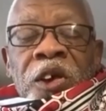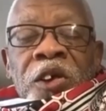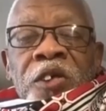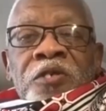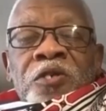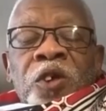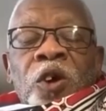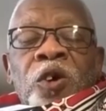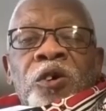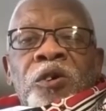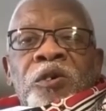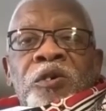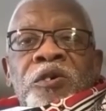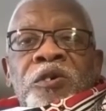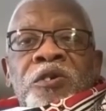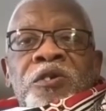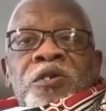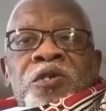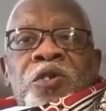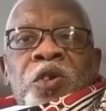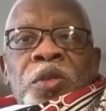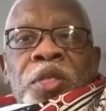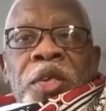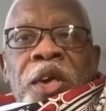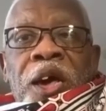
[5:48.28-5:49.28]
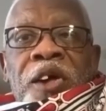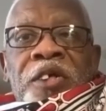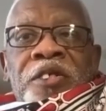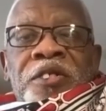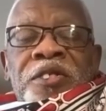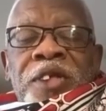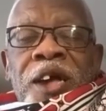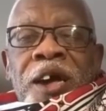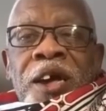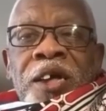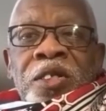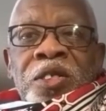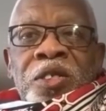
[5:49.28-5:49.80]
So to the
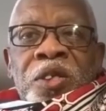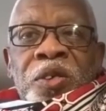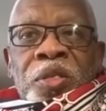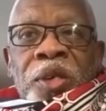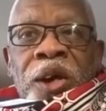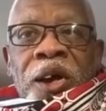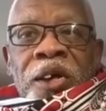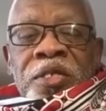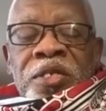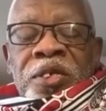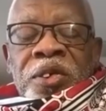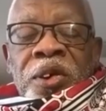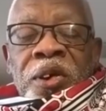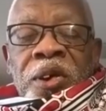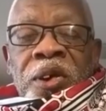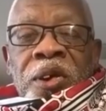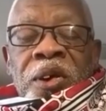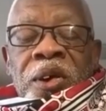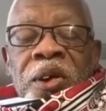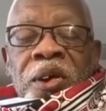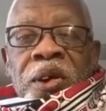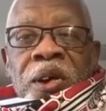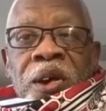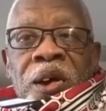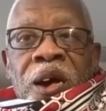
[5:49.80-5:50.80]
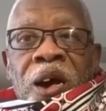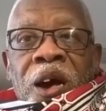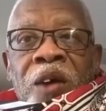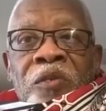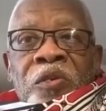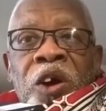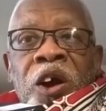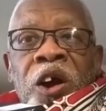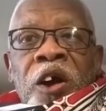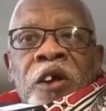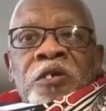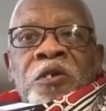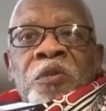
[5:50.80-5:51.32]
extent that I've
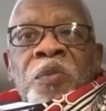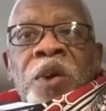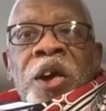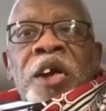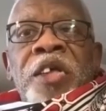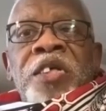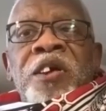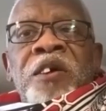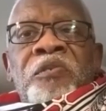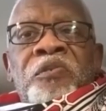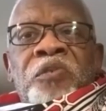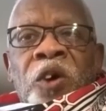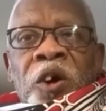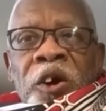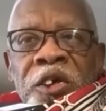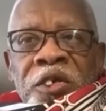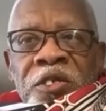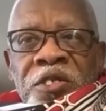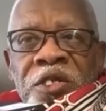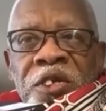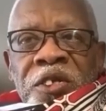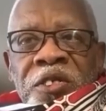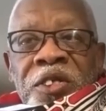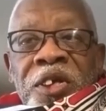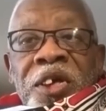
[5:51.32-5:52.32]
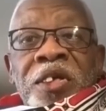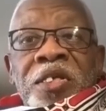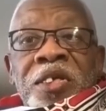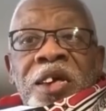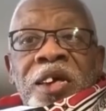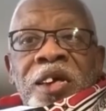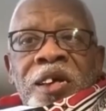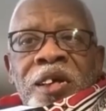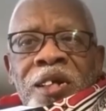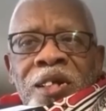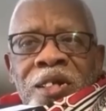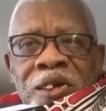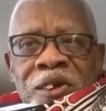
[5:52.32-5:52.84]
heard many voices in
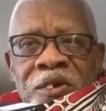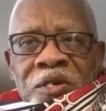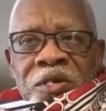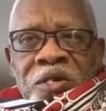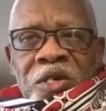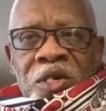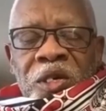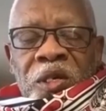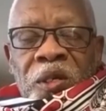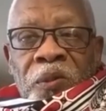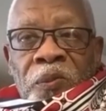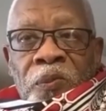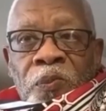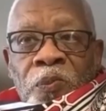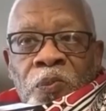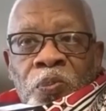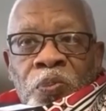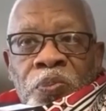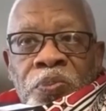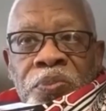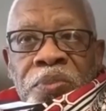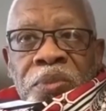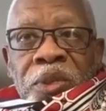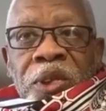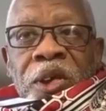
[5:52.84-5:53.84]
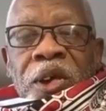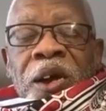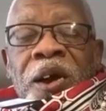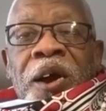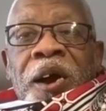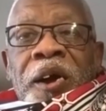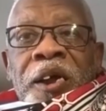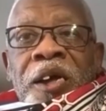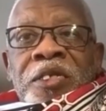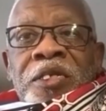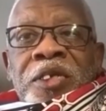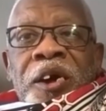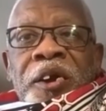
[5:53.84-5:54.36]
English
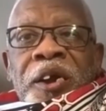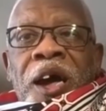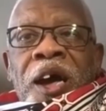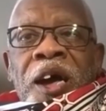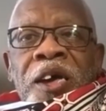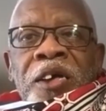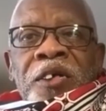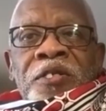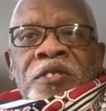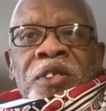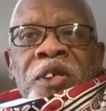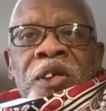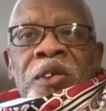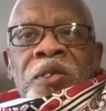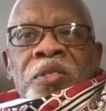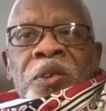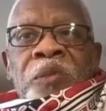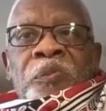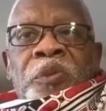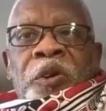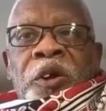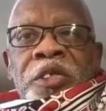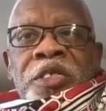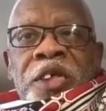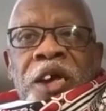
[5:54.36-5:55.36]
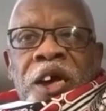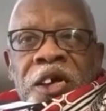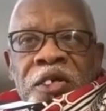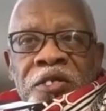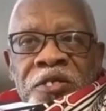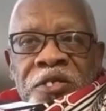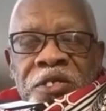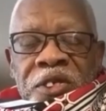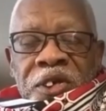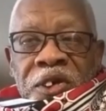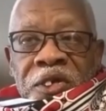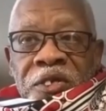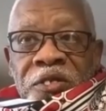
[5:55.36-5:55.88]
characterizing the
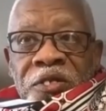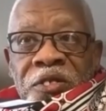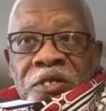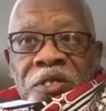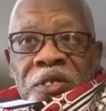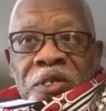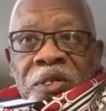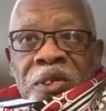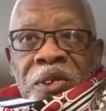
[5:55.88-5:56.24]
protesters